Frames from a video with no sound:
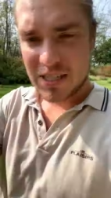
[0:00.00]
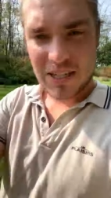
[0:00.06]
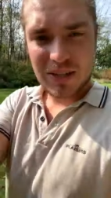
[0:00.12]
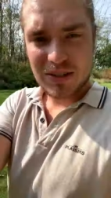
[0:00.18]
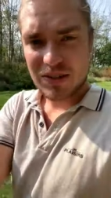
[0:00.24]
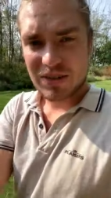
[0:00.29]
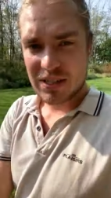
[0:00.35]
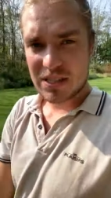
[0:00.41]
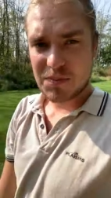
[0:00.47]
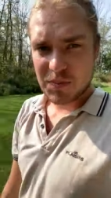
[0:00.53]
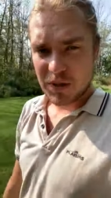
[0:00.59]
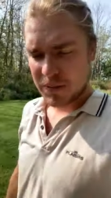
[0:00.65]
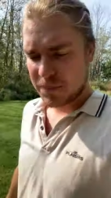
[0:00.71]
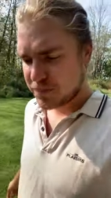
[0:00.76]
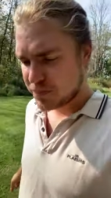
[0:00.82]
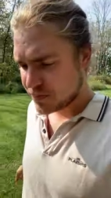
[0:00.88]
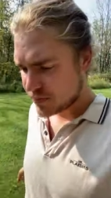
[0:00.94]
telling you this,
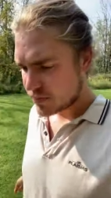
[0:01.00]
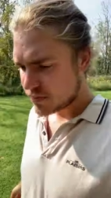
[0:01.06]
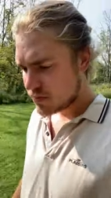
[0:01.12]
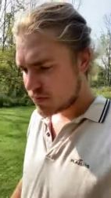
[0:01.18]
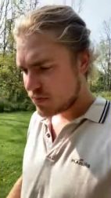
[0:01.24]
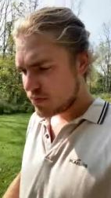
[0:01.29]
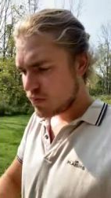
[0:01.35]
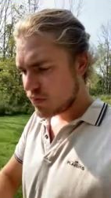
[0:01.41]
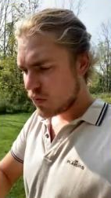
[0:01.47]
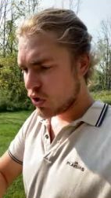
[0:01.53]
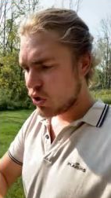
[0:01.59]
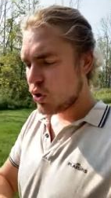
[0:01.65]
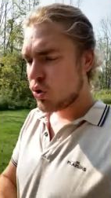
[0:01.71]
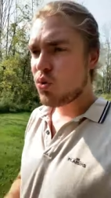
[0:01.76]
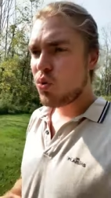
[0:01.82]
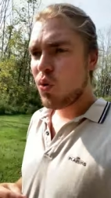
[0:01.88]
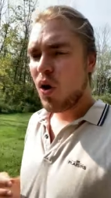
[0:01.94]
but
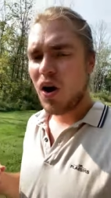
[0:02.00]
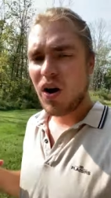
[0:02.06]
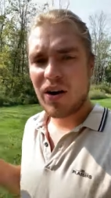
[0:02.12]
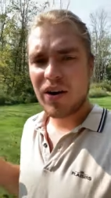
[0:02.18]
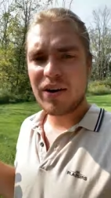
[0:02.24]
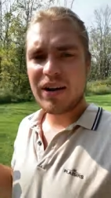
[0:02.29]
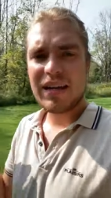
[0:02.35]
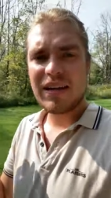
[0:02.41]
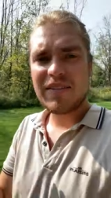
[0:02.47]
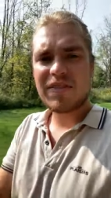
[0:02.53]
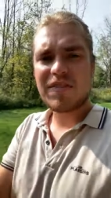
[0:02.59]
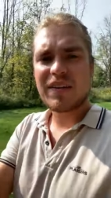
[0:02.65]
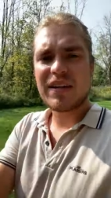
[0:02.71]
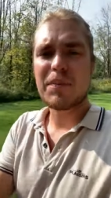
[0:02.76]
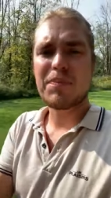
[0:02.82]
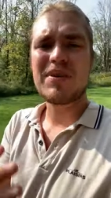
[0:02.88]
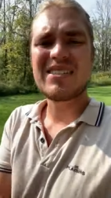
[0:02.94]
you are
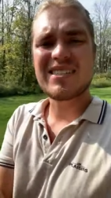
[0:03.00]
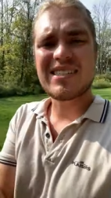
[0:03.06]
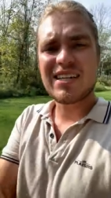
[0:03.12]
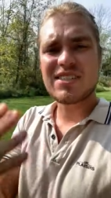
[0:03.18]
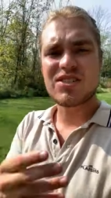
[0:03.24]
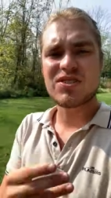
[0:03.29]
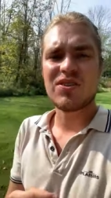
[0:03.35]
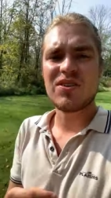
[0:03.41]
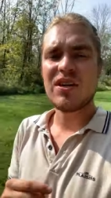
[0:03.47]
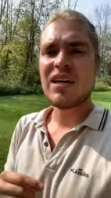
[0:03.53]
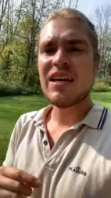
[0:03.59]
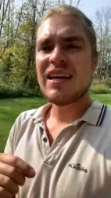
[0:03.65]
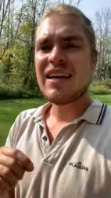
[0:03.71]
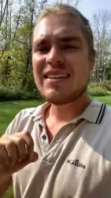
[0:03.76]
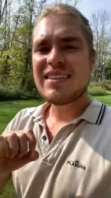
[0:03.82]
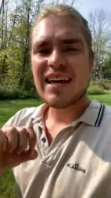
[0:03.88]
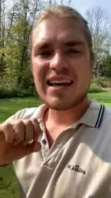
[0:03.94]
infinite potential
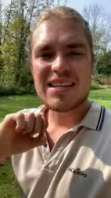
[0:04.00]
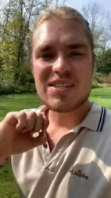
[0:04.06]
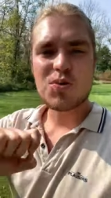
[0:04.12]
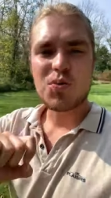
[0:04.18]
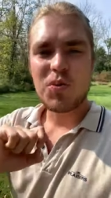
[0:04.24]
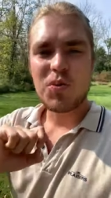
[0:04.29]
that is